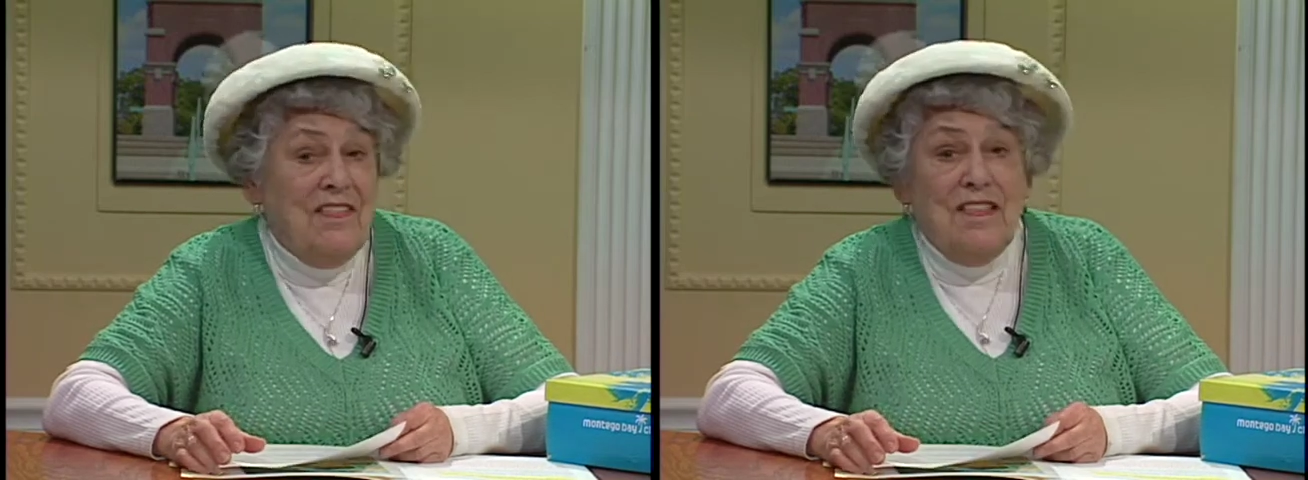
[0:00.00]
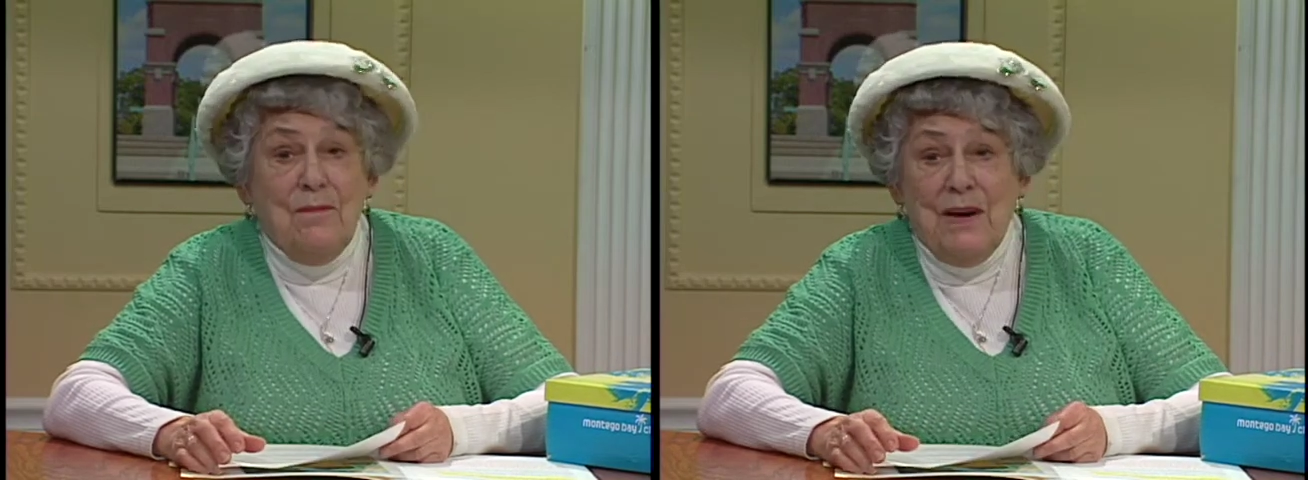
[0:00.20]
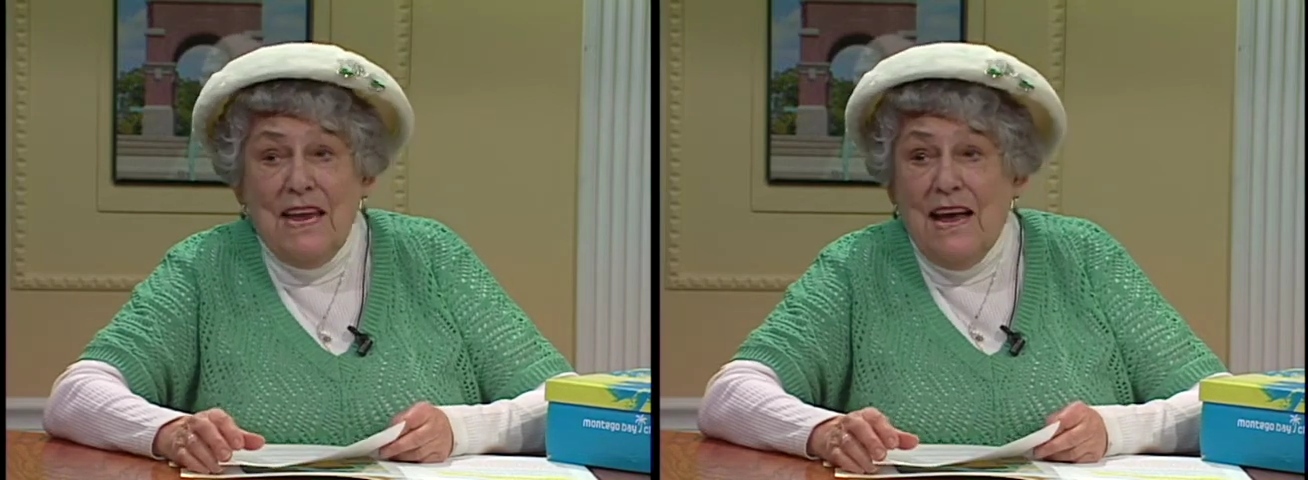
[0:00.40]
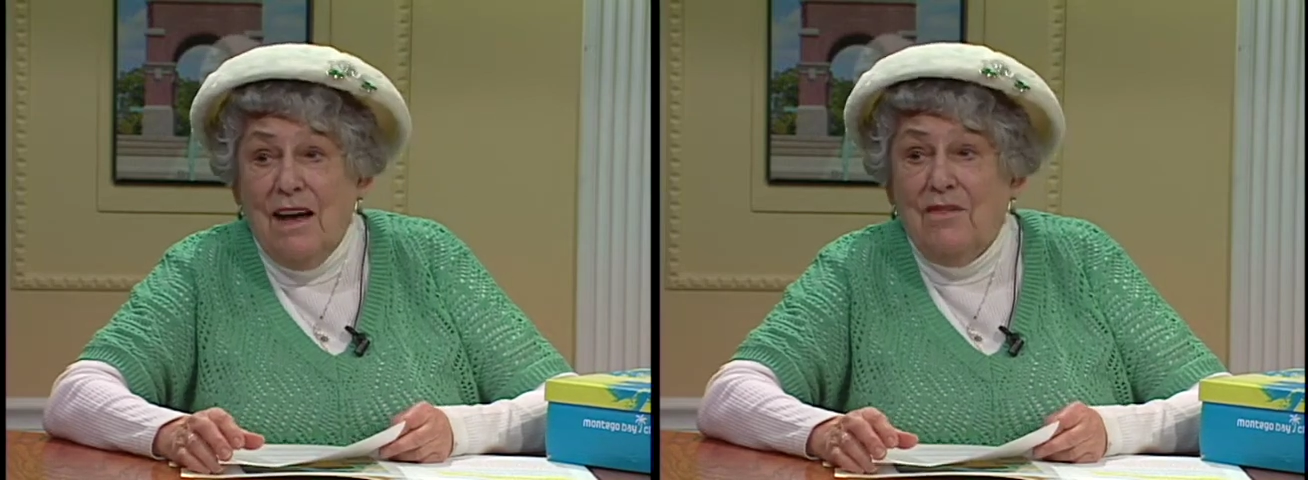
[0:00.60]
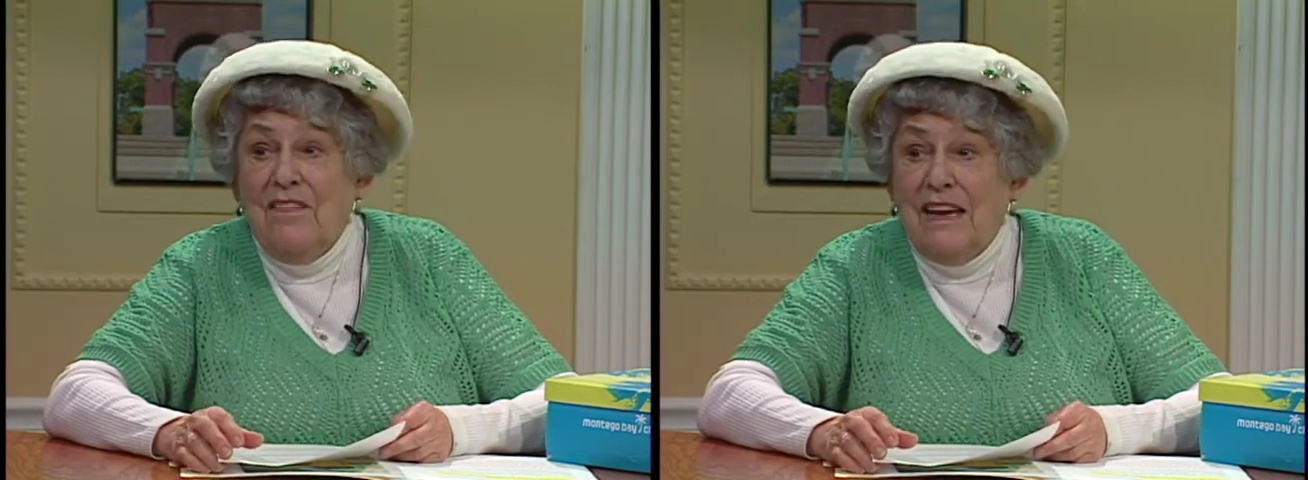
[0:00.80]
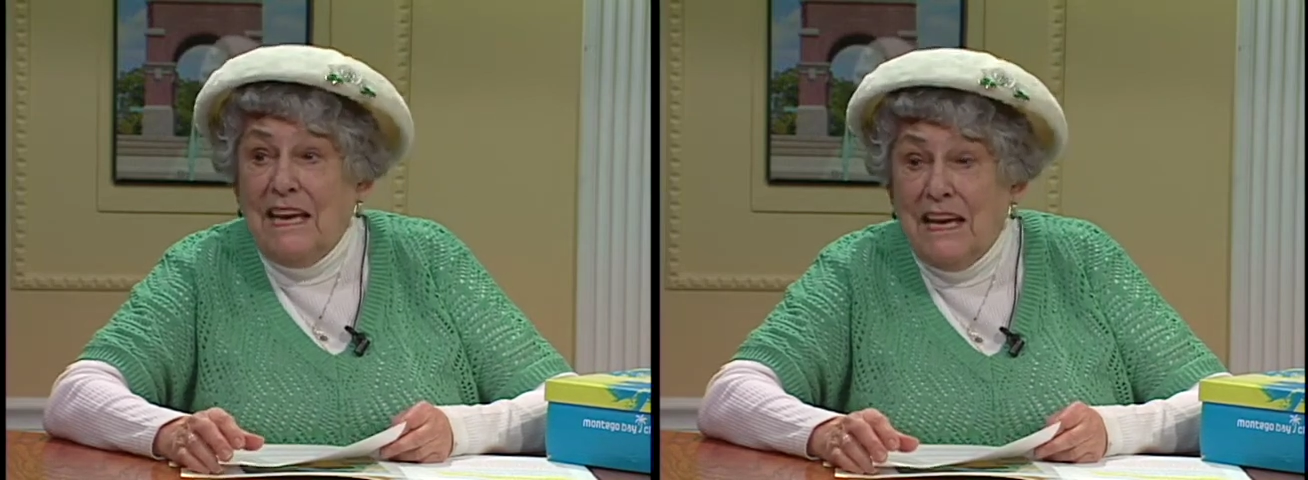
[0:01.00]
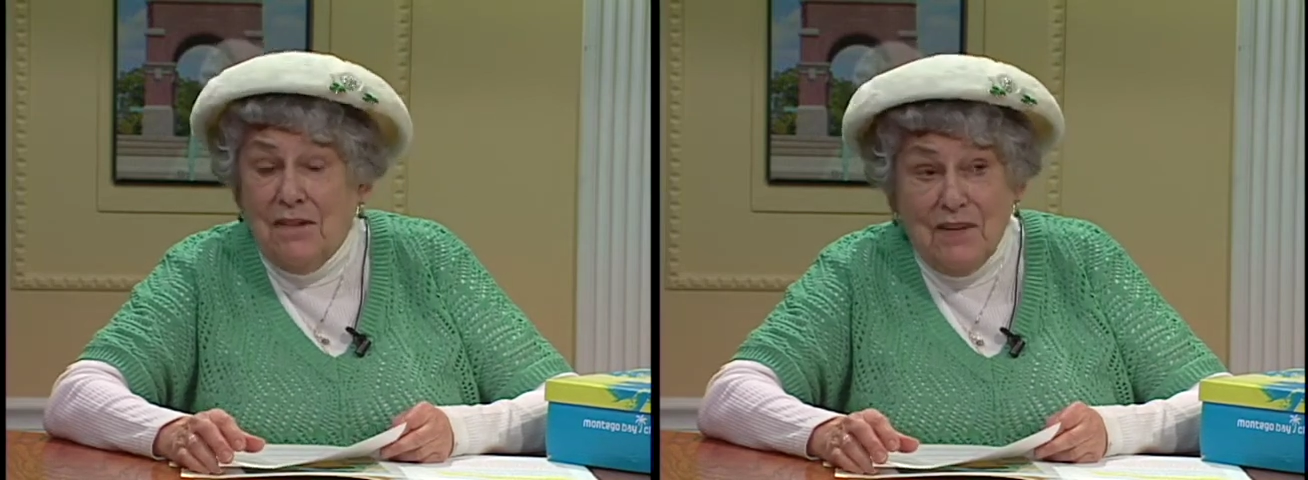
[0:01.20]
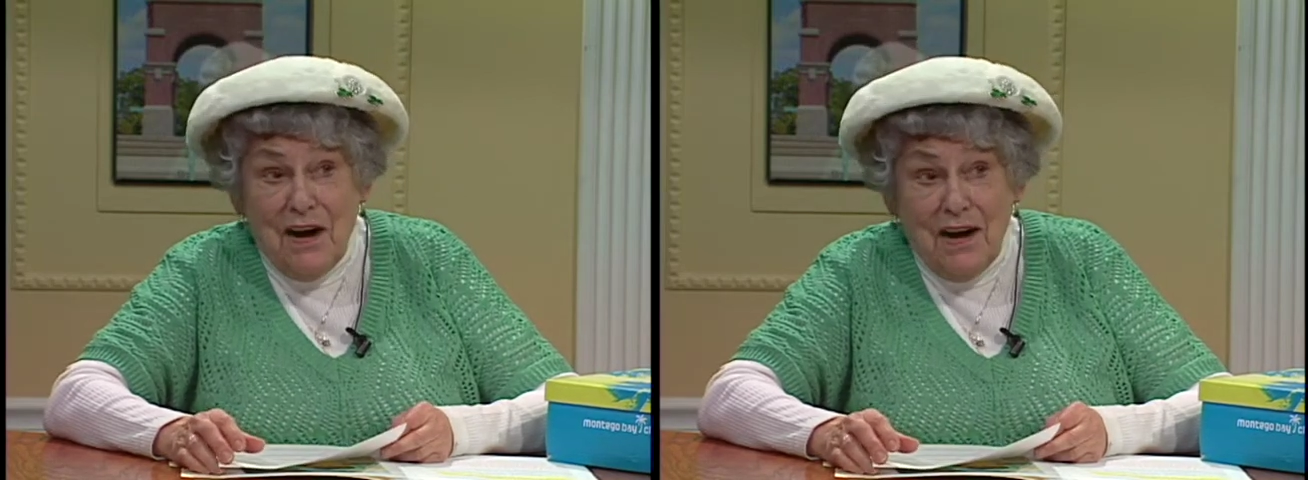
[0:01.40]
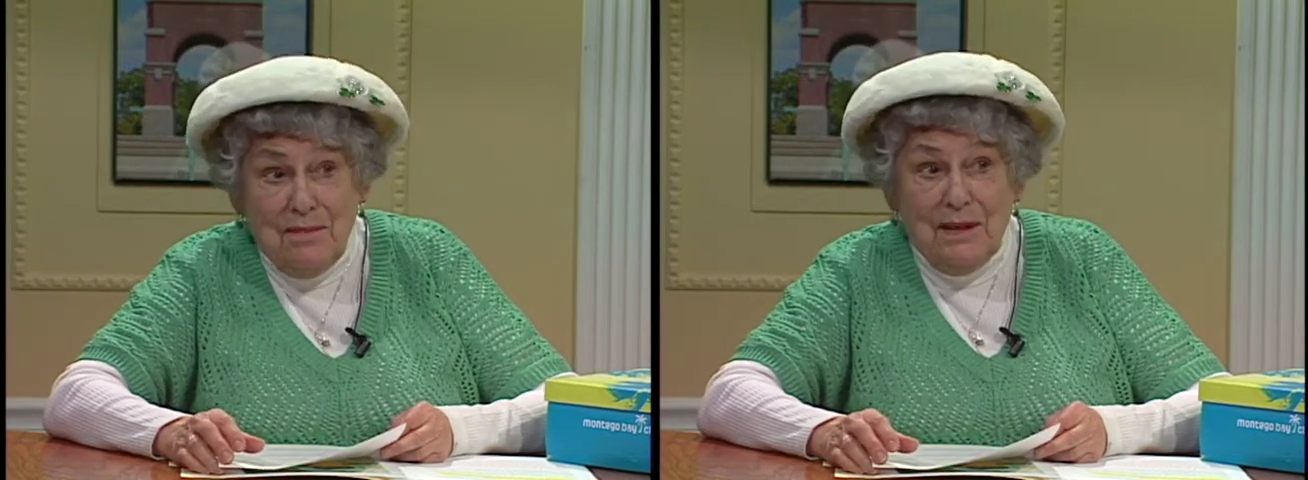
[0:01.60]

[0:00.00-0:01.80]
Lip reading: and then we have singing of God